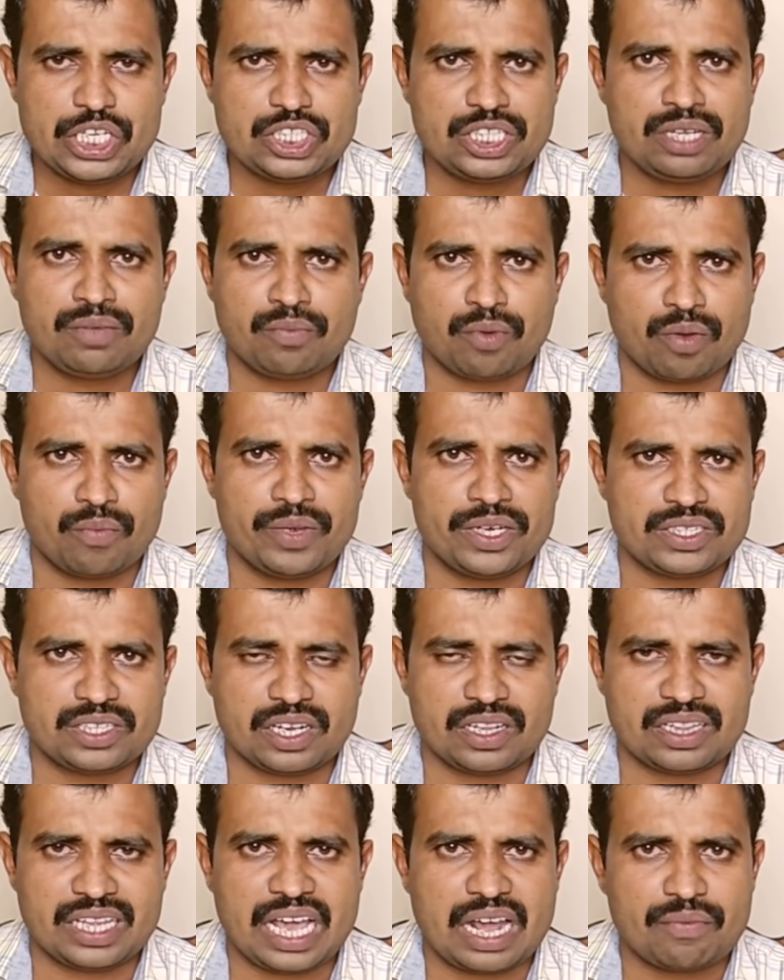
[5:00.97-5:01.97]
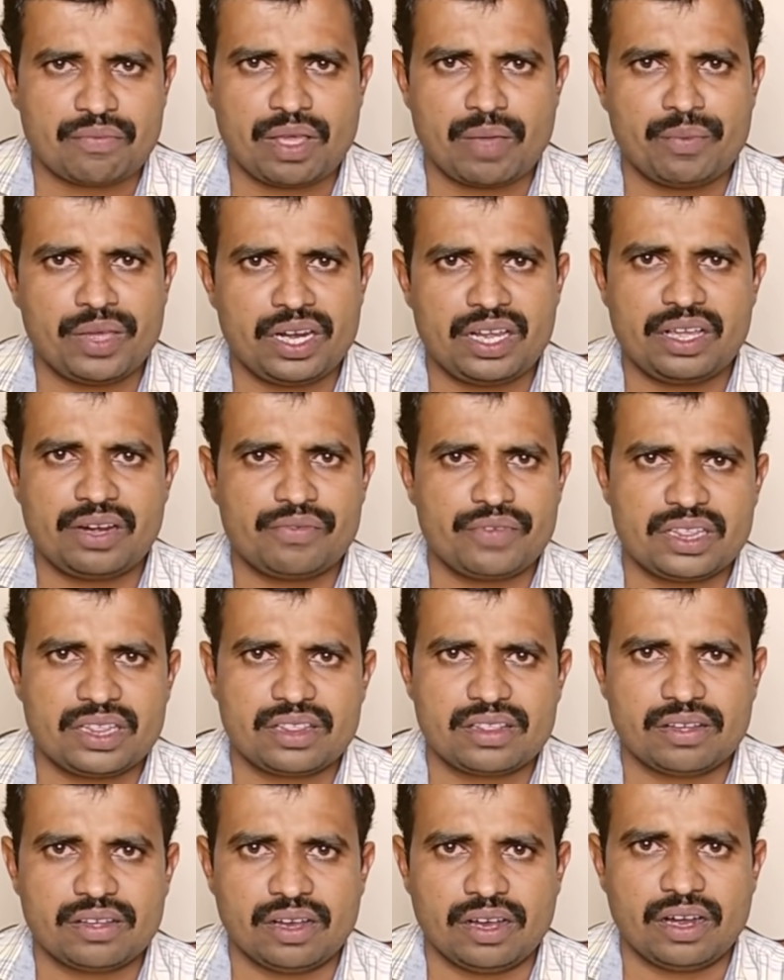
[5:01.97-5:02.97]
teaching profession, they are familiar with
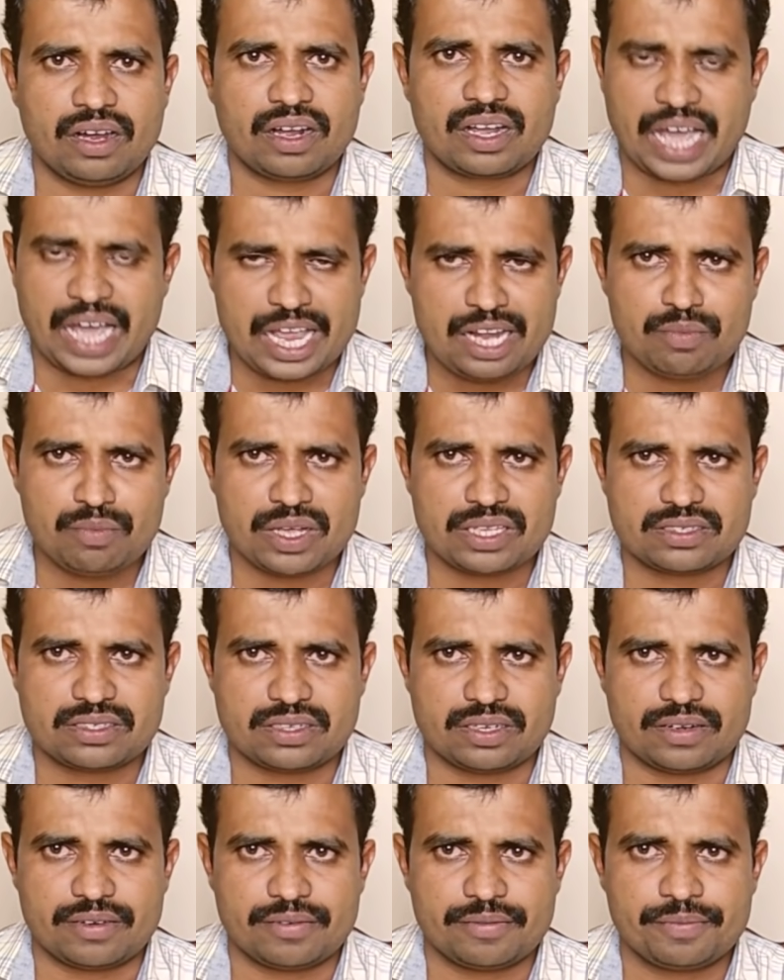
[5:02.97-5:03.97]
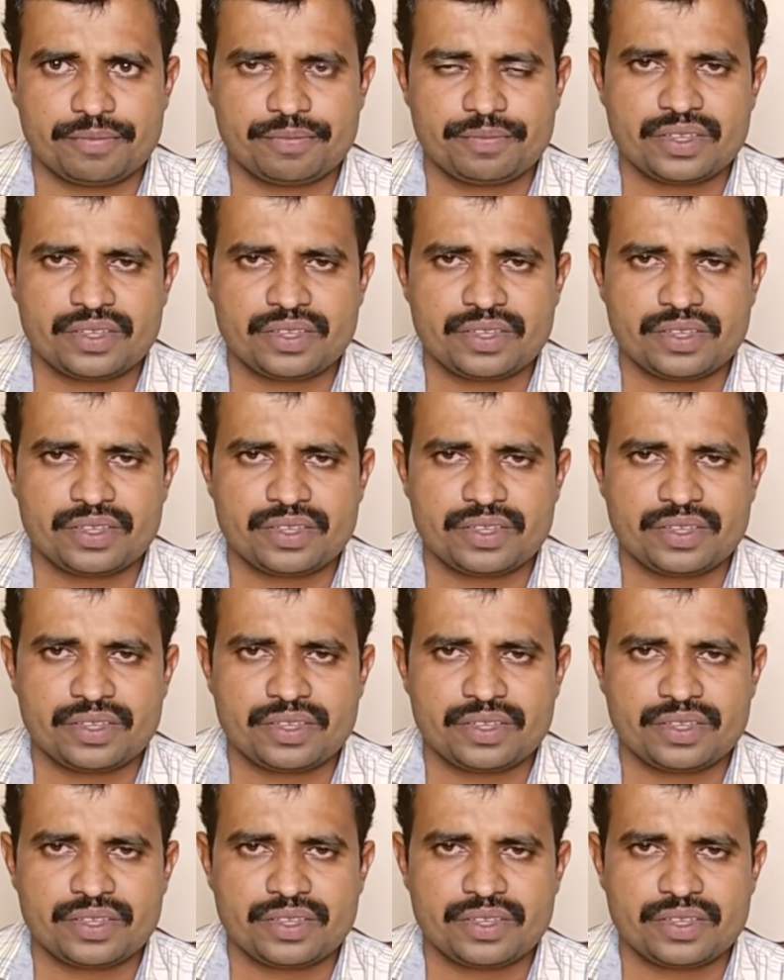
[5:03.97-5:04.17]
KineMaster,